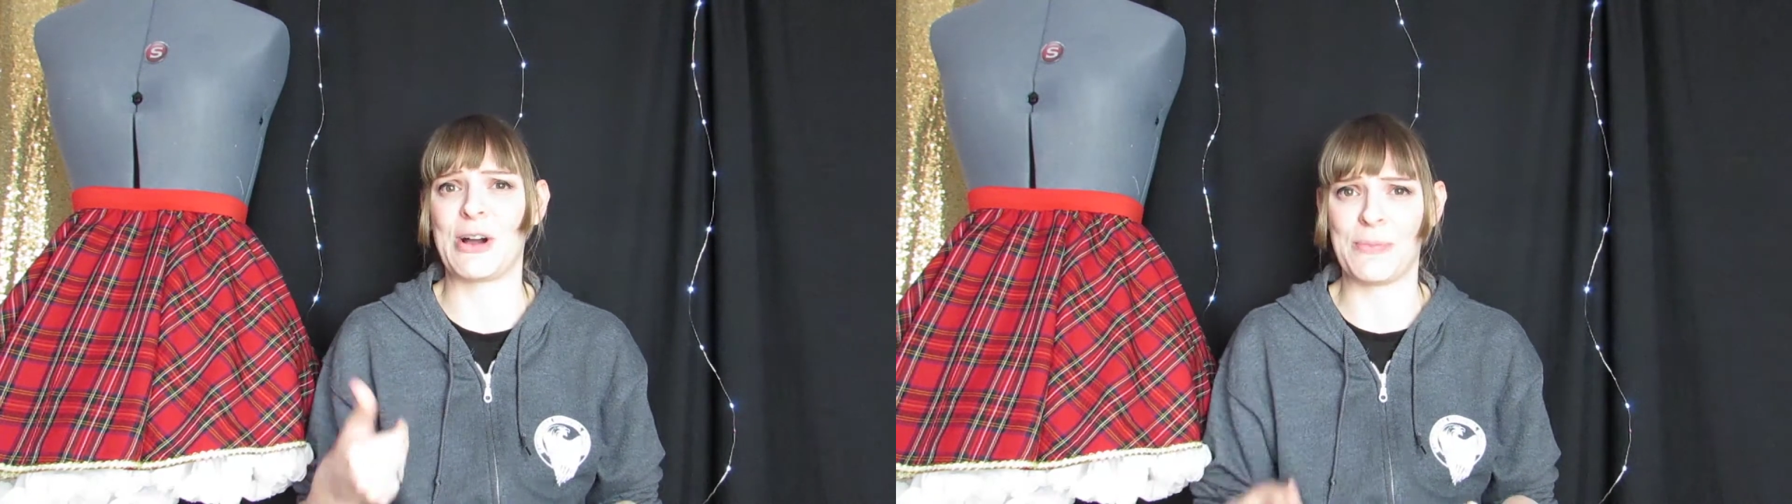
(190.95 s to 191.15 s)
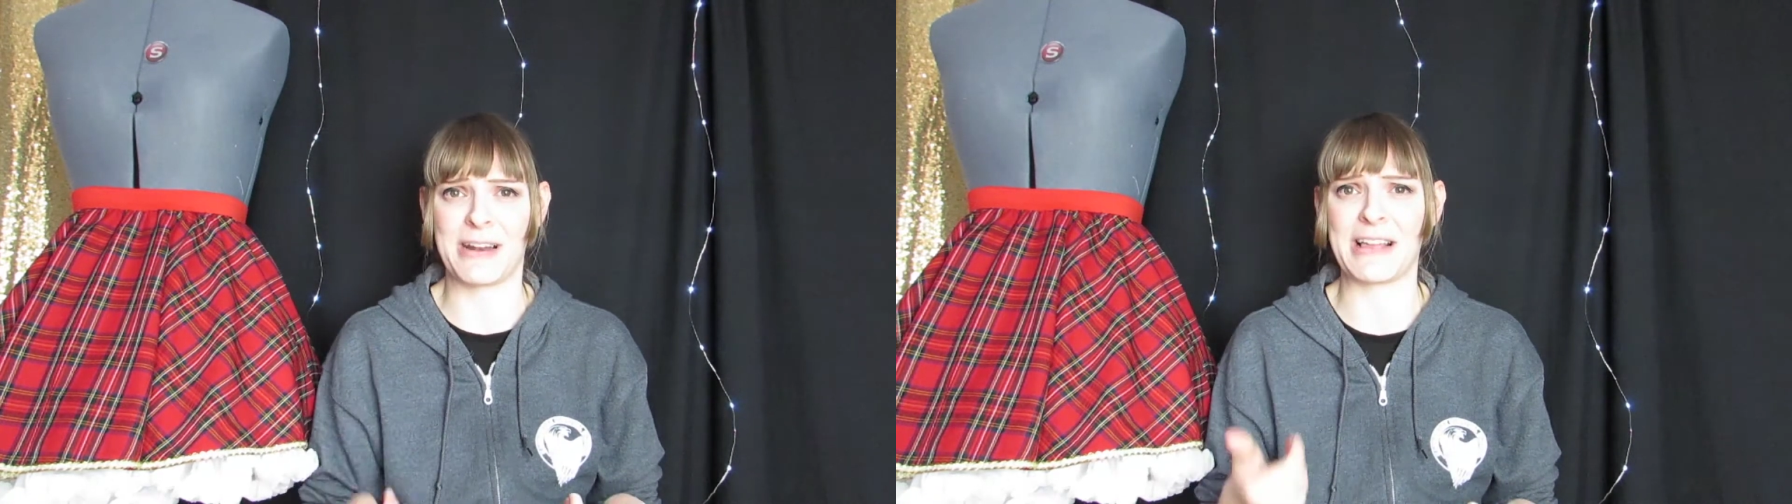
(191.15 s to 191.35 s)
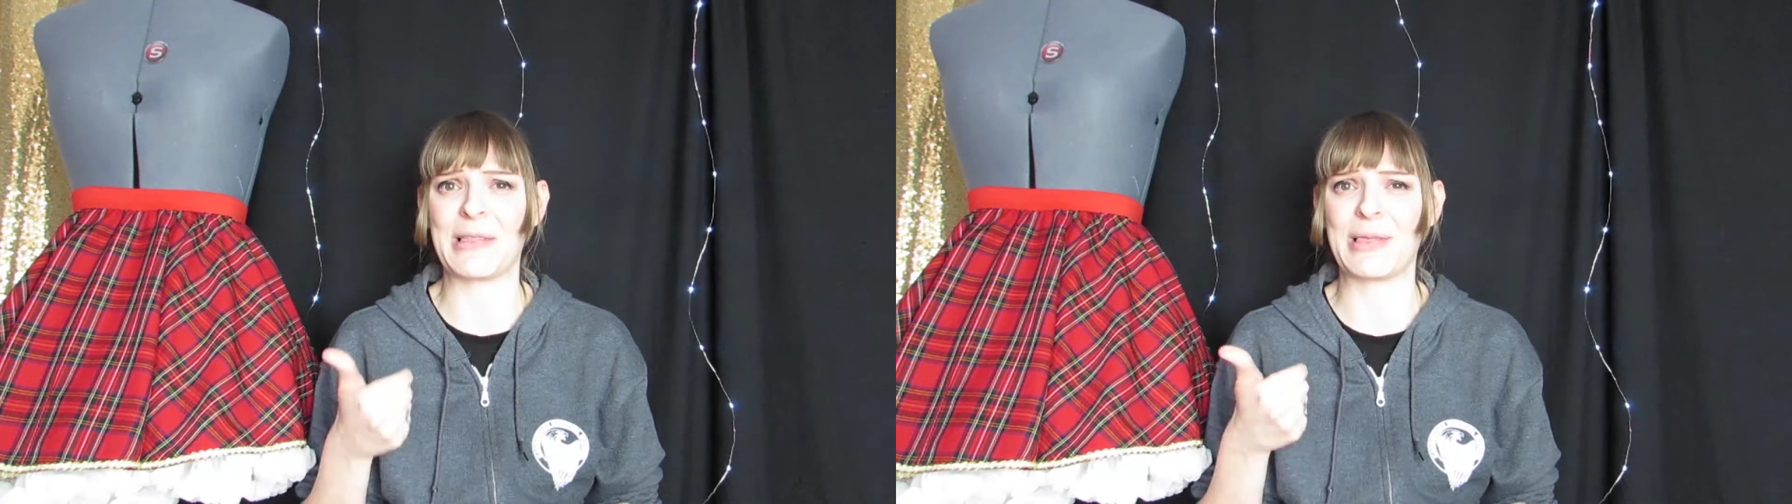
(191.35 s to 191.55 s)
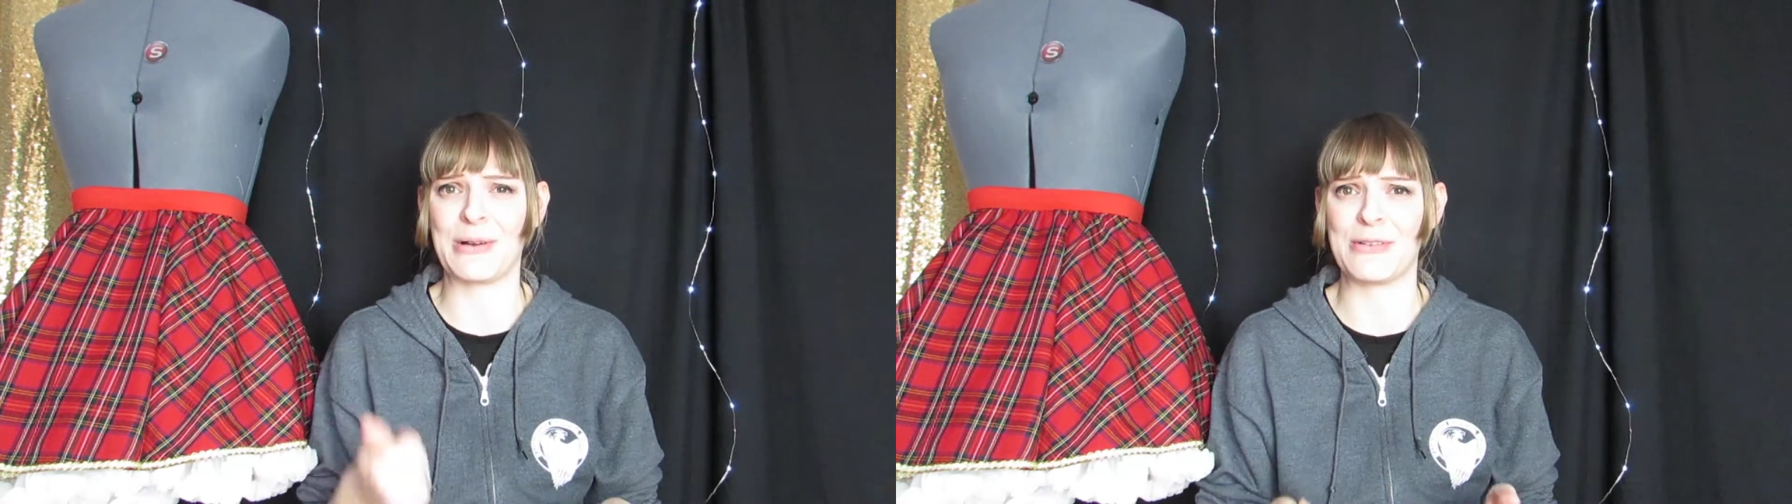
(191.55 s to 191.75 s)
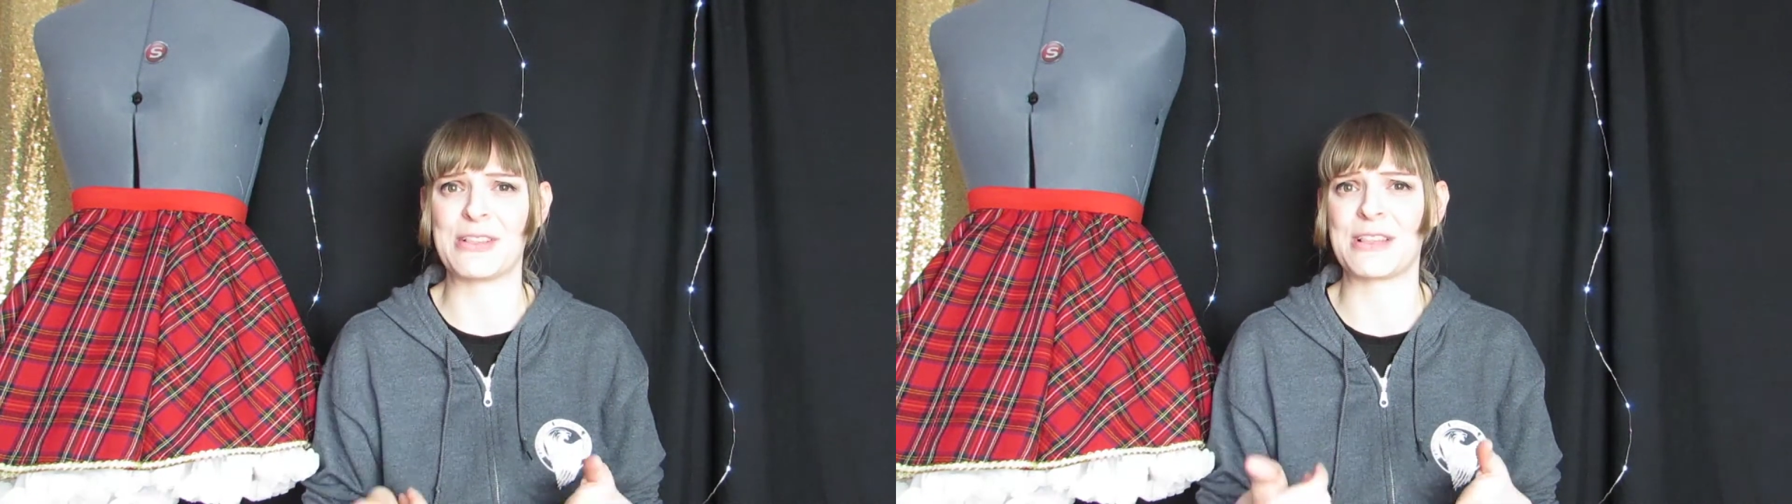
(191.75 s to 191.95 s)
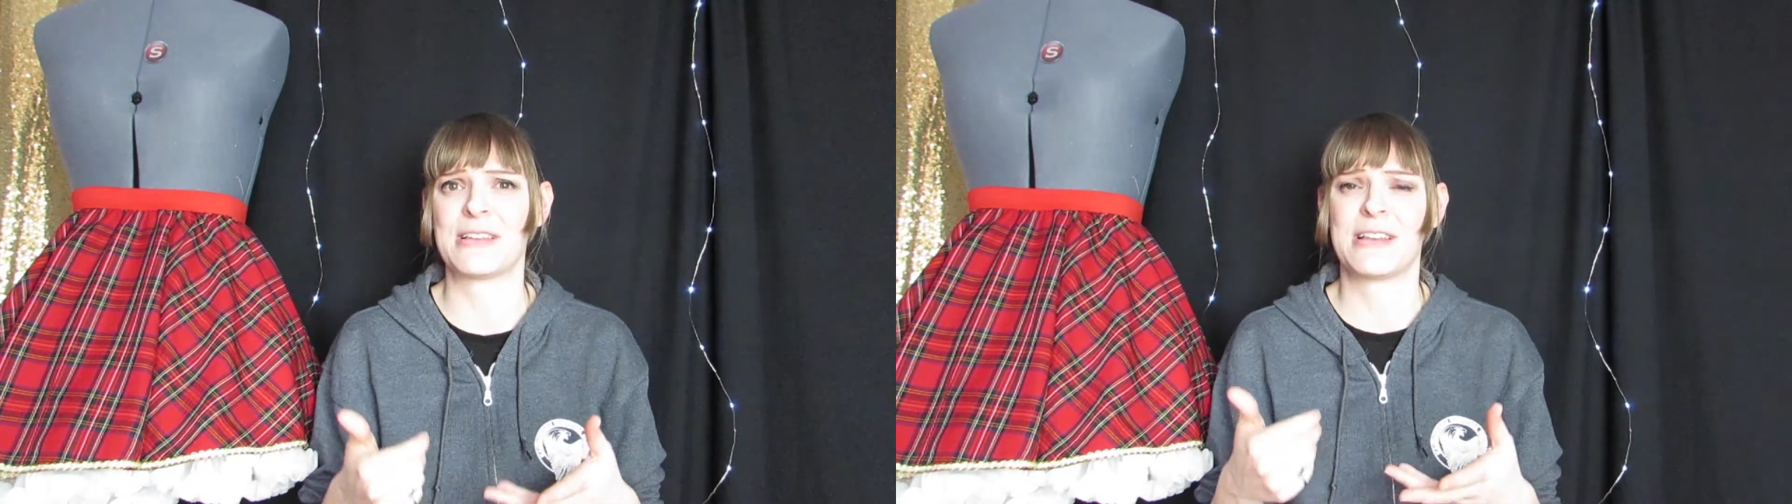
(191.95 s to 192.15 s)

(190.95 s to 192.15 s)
open and close.